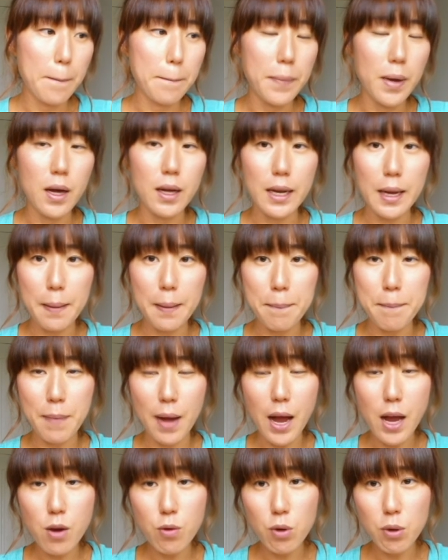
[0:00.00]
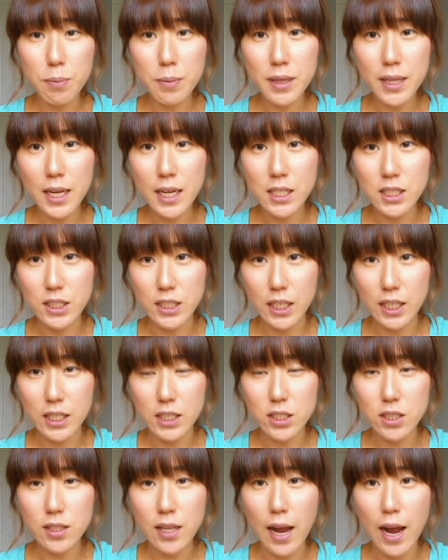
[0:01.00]
But in my
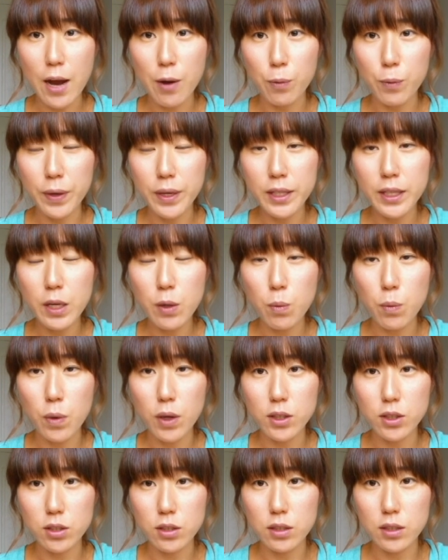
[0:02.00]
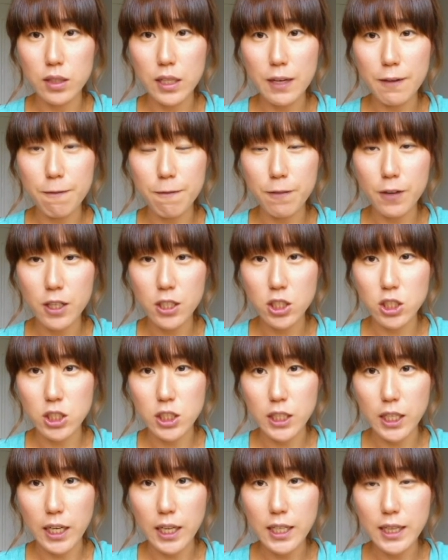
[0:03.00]
romanization, I really want to
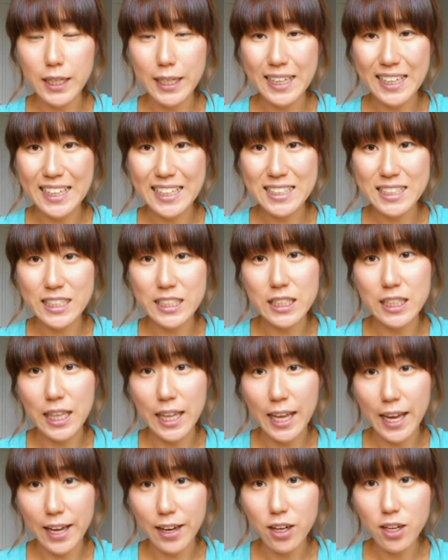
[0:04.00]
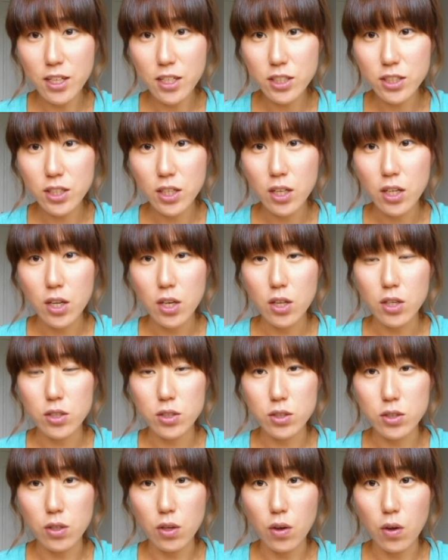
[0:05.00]
differentiate each letters.
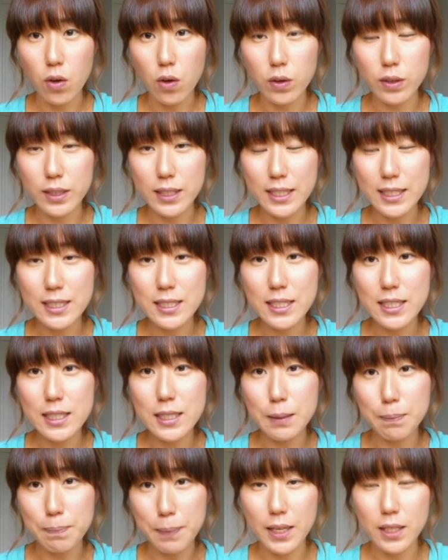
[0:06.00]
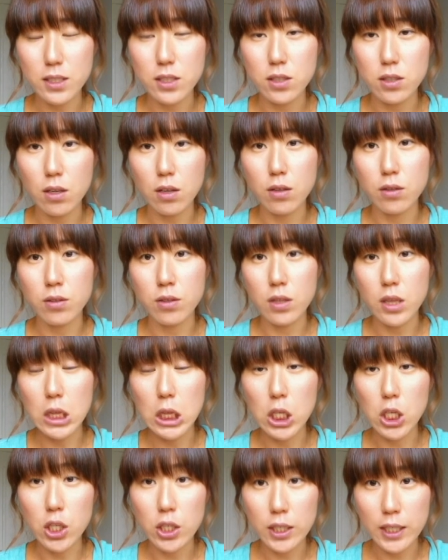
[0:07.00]
So this is based on
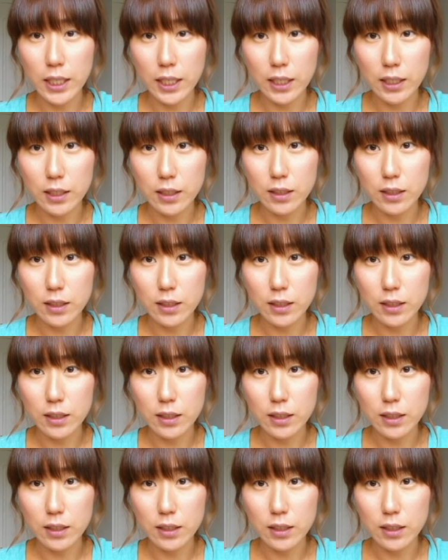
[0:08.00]
learning.